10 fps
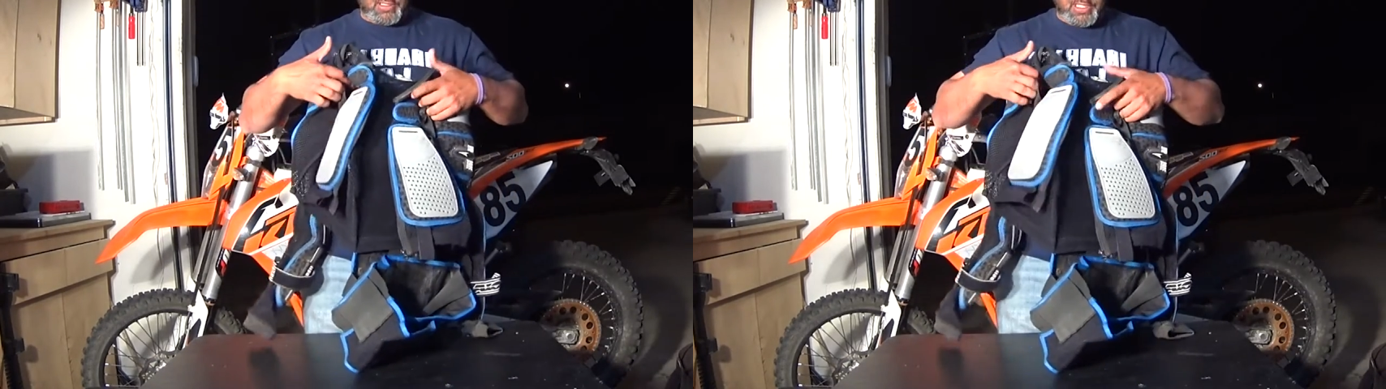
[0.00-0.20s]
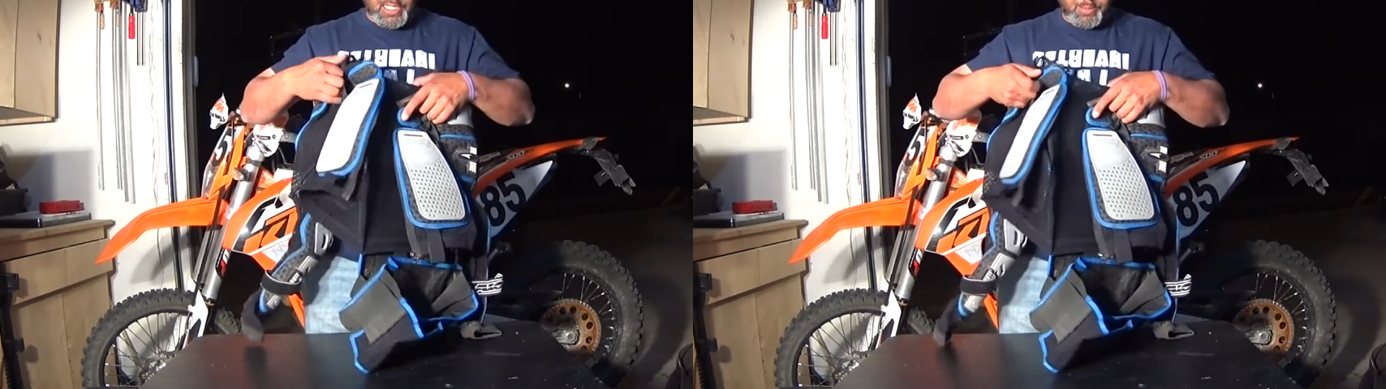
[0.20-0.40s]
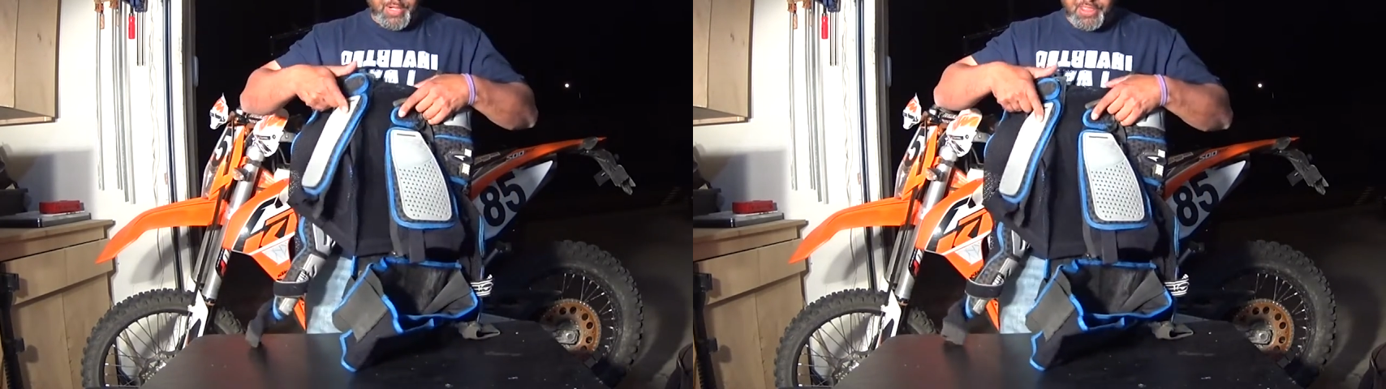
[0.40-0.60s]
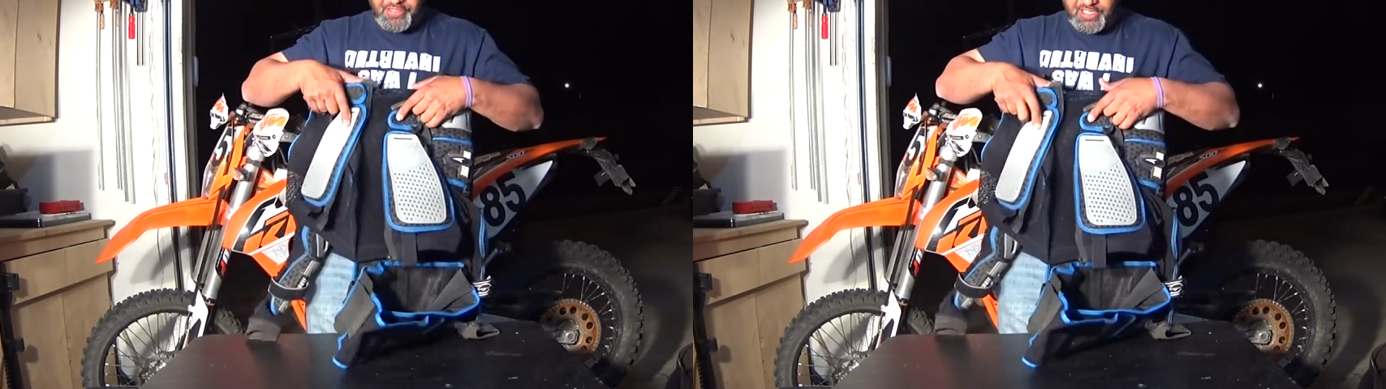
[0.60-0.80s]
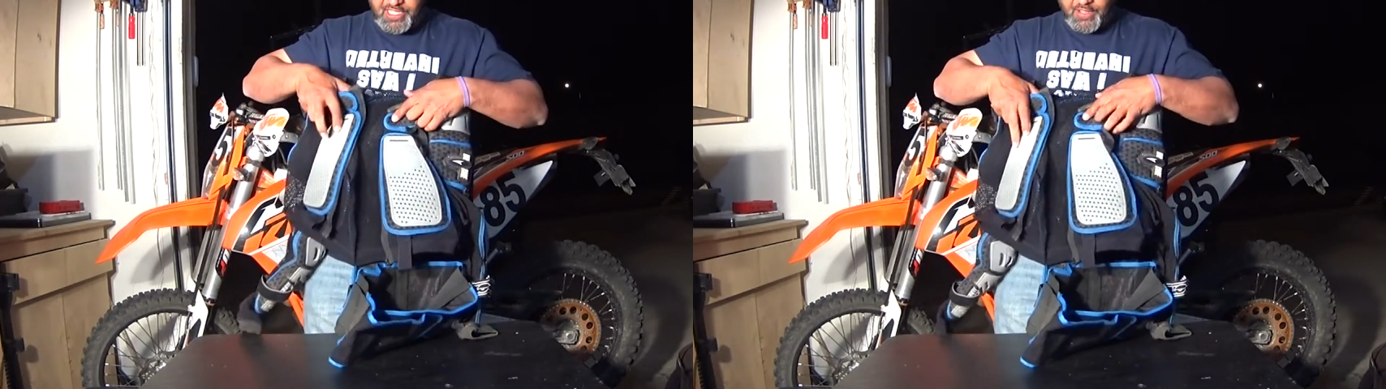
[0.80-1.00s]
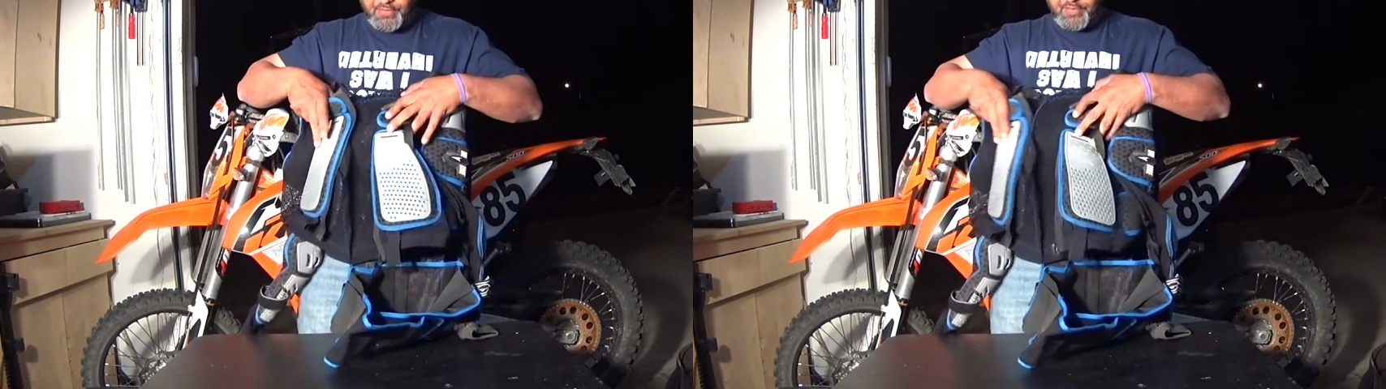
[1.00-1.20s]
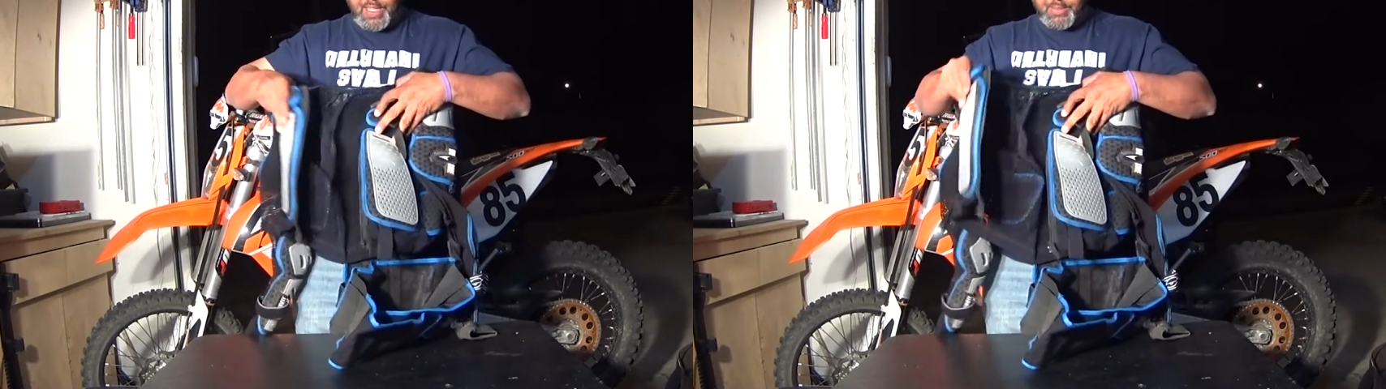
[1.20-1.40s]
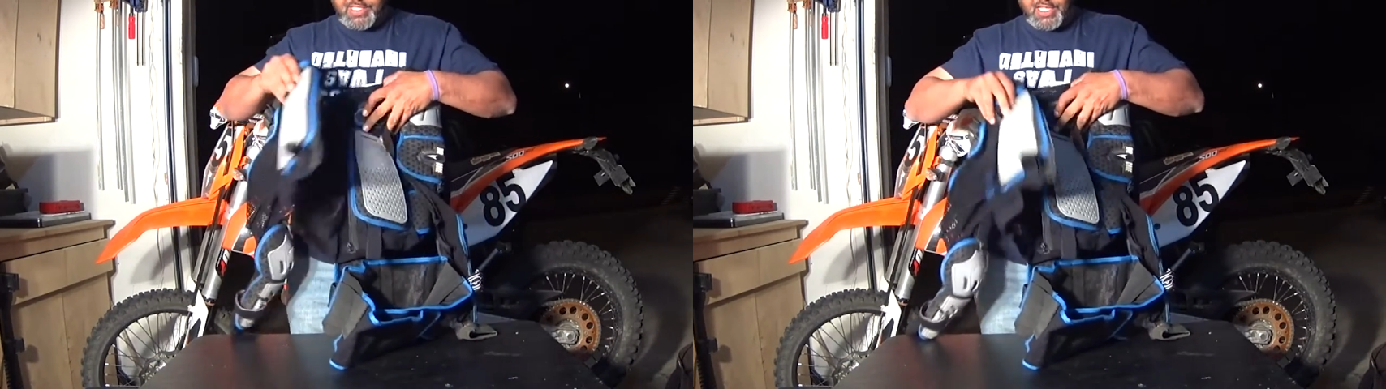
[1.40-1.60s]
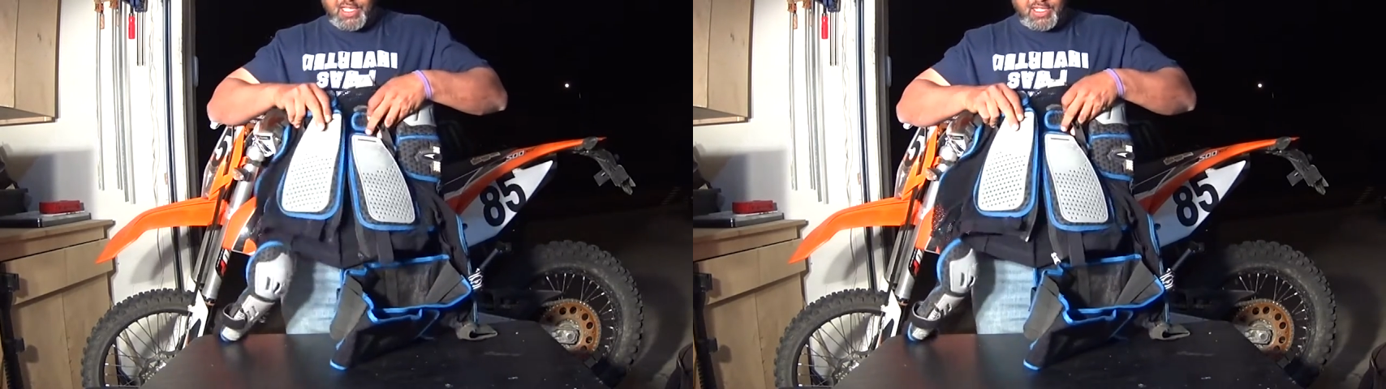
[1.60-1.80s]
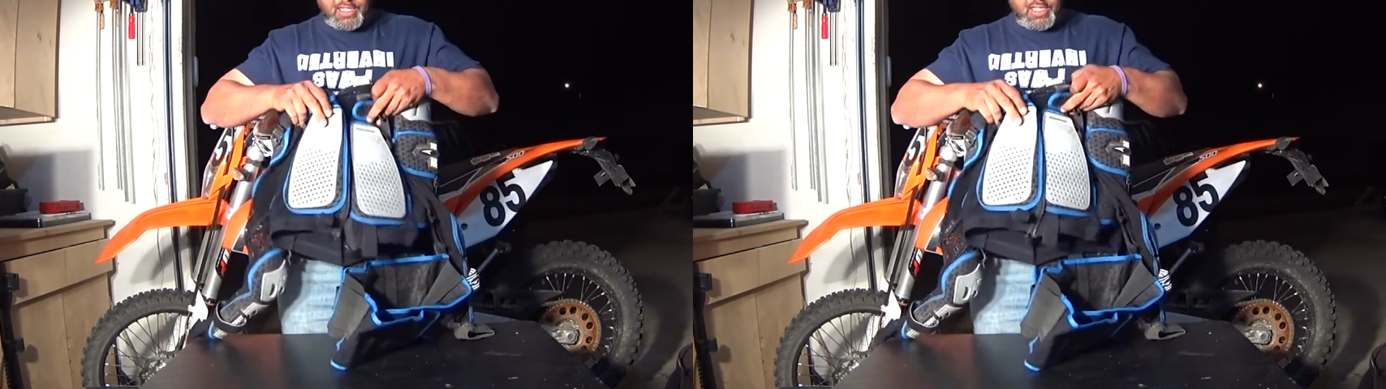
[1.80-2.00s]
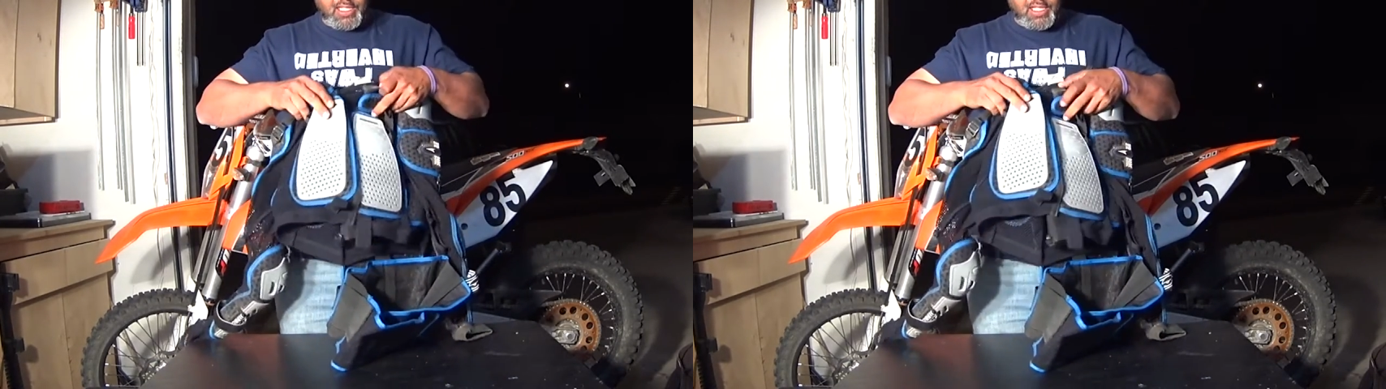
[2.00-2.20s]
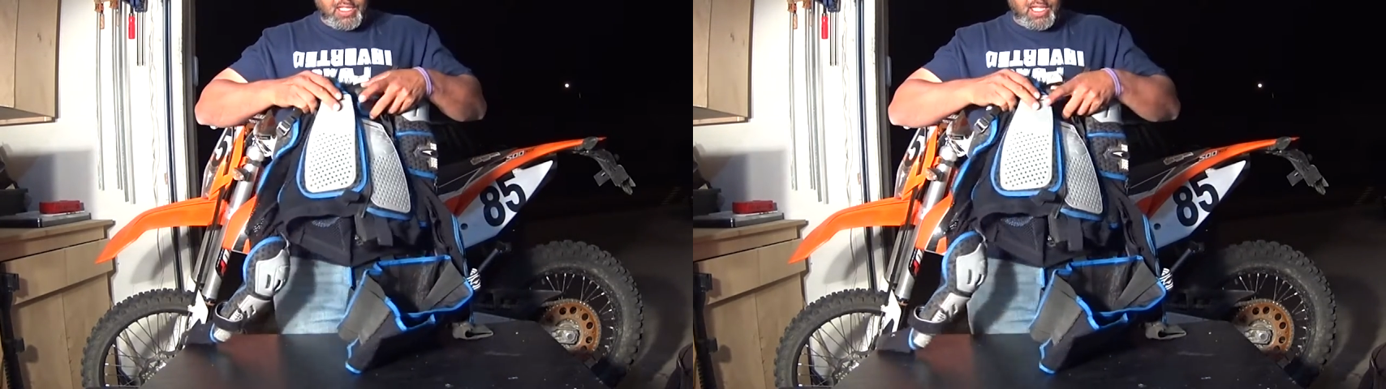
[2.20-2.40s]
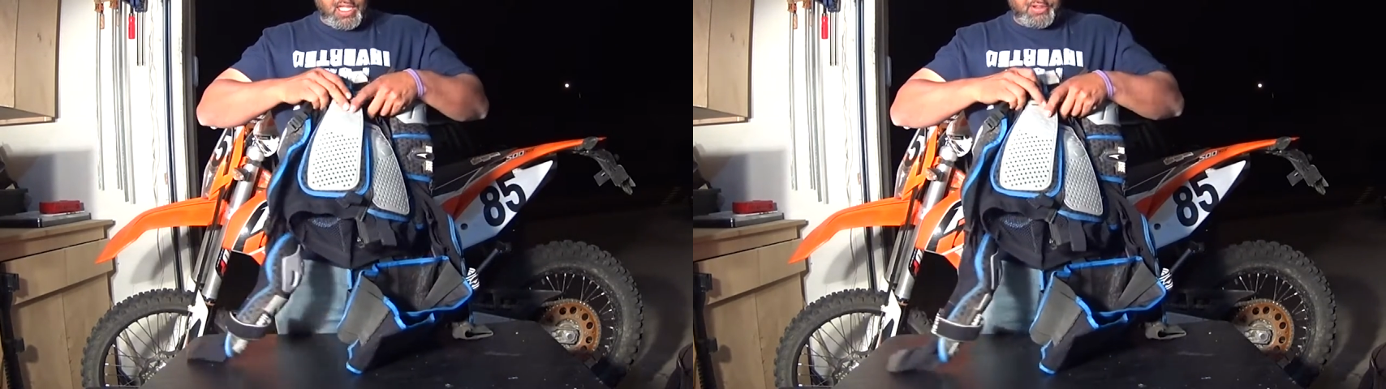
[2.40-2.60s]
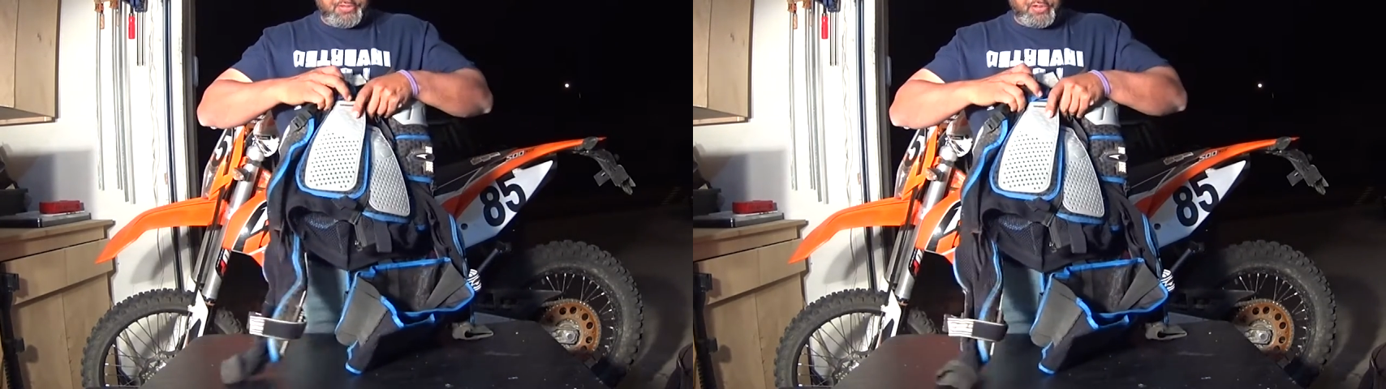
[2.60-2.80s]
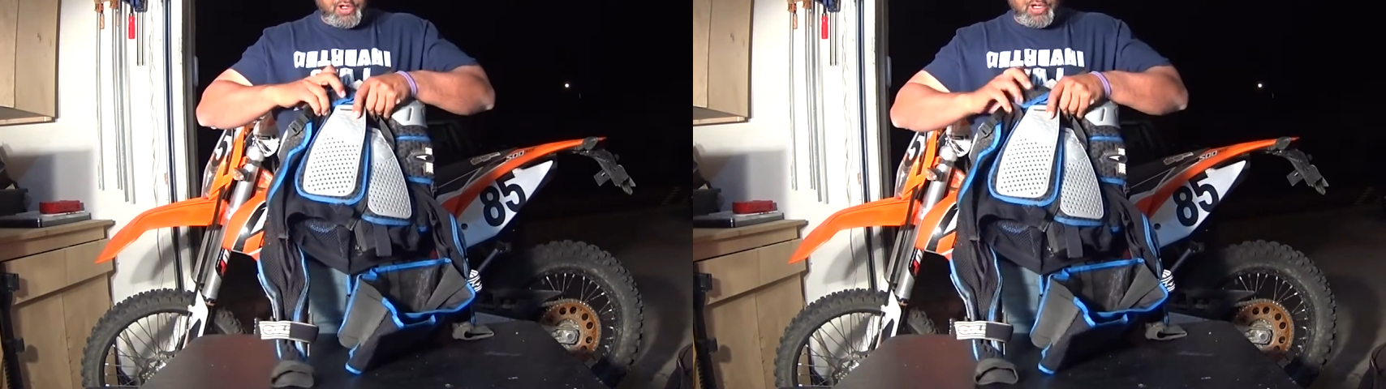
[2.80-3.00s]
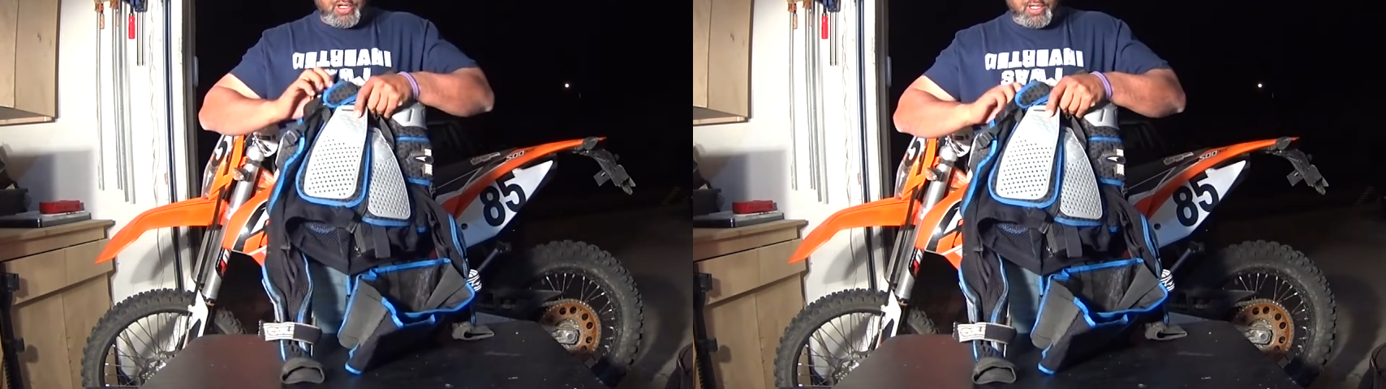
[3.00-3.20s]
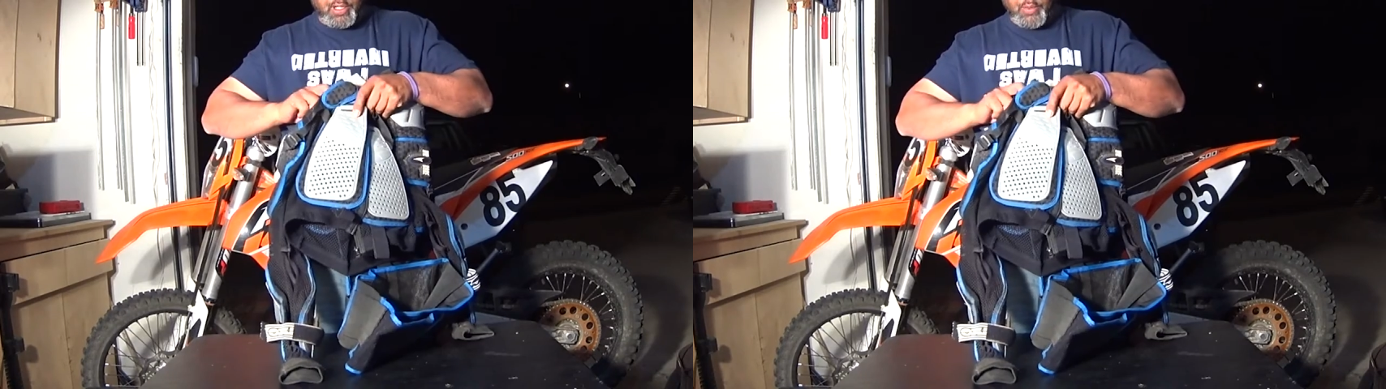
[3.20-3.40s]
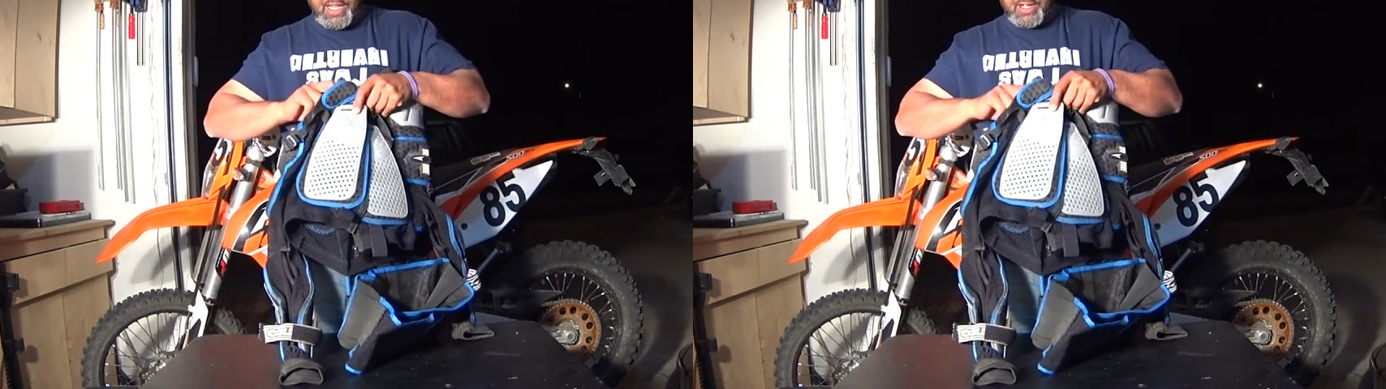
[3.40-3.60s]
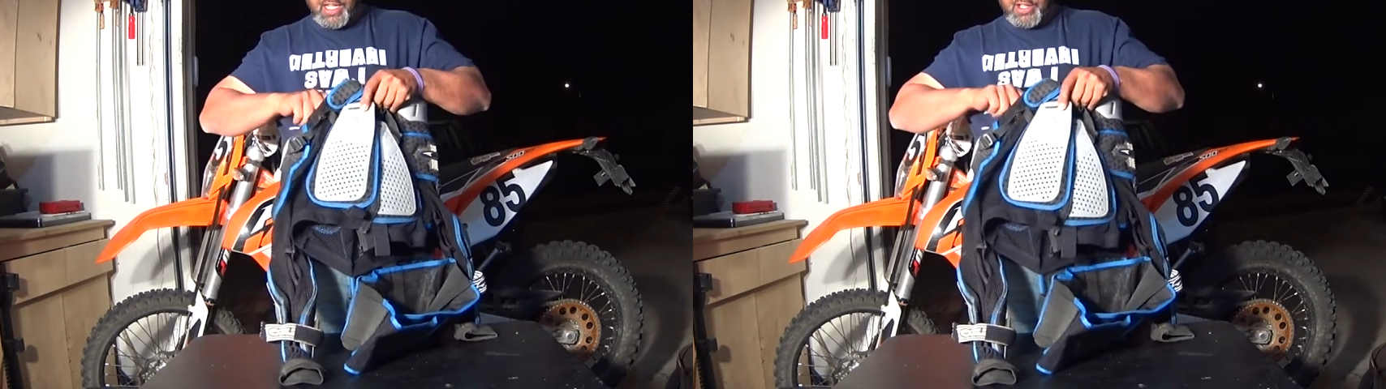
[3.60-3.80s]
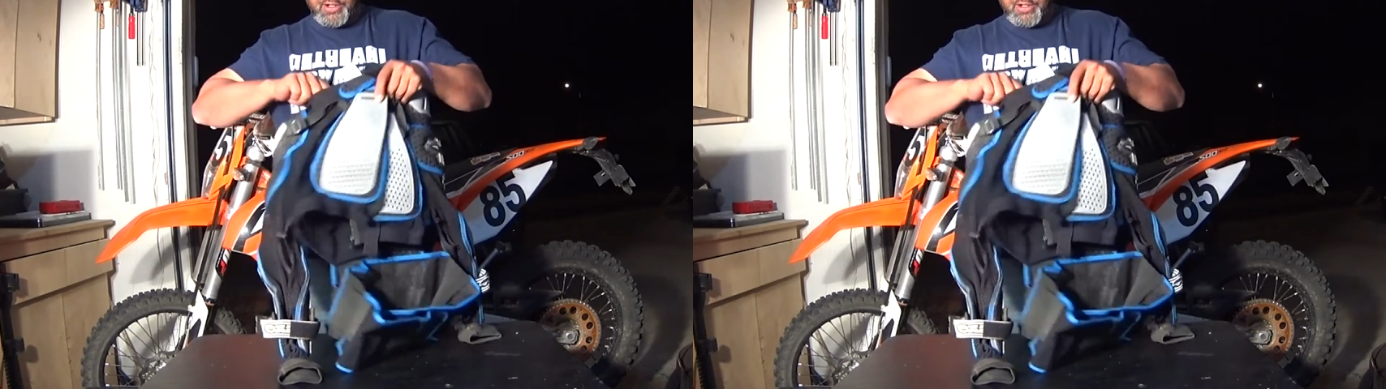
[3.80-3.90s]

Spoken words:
(no speaker visible)